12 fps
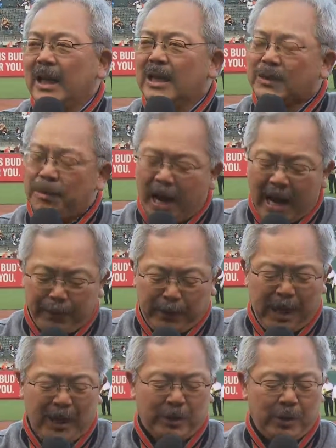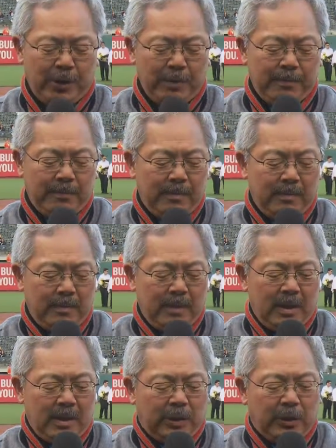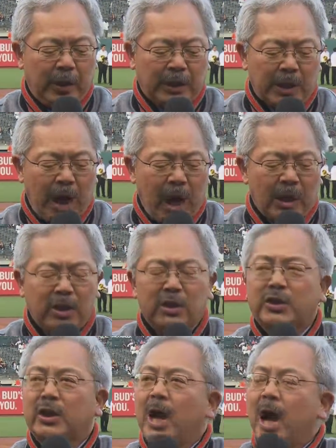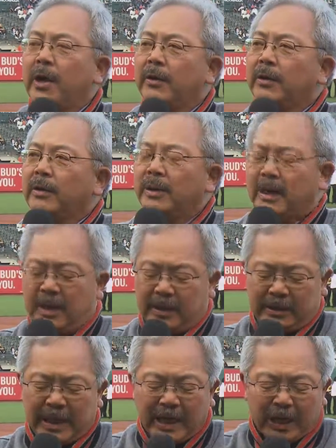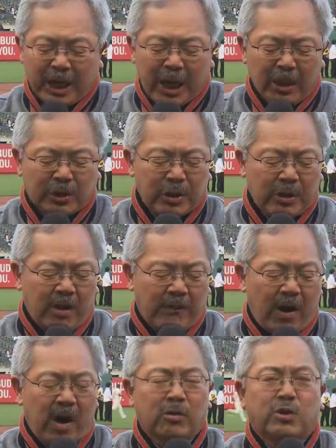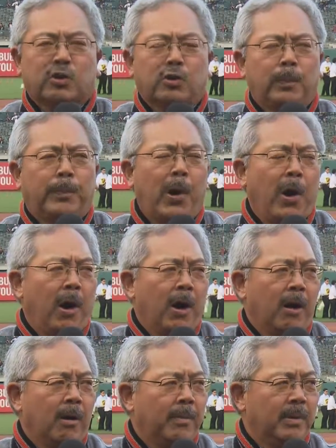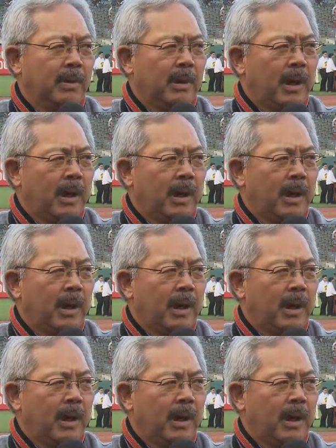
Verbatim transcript: It's my pleasure to acknowledge and honor the dedication of our superb